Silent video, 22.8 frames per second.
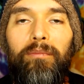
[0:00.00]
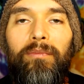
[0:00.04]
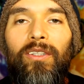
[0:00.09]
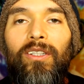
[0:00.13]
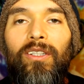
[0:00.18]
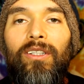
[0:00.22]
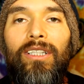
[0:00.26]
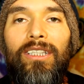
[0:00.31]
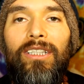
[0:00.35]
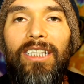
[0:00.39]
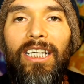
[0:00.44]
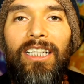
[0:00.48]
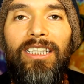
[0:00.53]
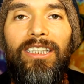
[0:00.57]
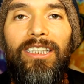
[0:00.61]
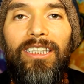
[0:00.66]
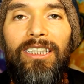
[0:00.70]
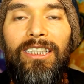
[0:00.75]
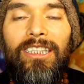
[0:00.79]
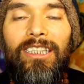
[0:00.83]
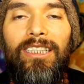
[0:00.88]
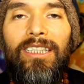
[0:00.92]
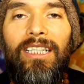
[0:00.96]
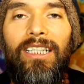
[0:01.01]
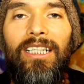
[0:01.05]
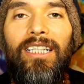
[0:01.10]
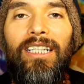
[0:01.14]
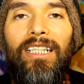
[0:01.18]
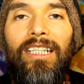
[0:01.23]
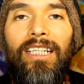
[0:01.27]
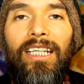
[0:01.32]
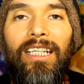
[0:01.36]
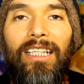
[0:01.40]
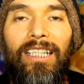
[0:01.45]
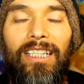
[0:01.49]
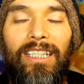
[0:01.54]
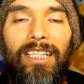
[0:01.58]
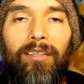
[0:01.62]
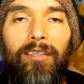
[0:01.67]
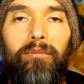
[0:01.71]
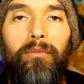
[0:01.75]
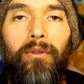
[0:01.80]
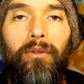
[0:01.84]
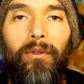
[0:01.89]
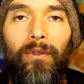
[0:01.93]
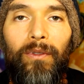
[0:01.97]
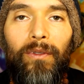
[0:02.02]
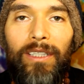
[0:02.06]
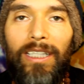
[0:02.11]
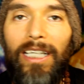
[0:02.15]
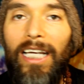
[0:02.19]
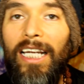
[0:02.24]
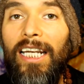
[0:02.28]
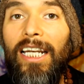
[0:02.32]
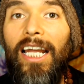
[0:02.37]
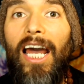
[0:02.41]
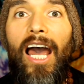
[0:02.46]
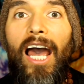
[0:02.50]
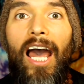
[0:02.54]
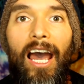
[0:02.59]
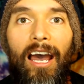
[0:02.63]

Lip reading: your attention's gonna get pulled in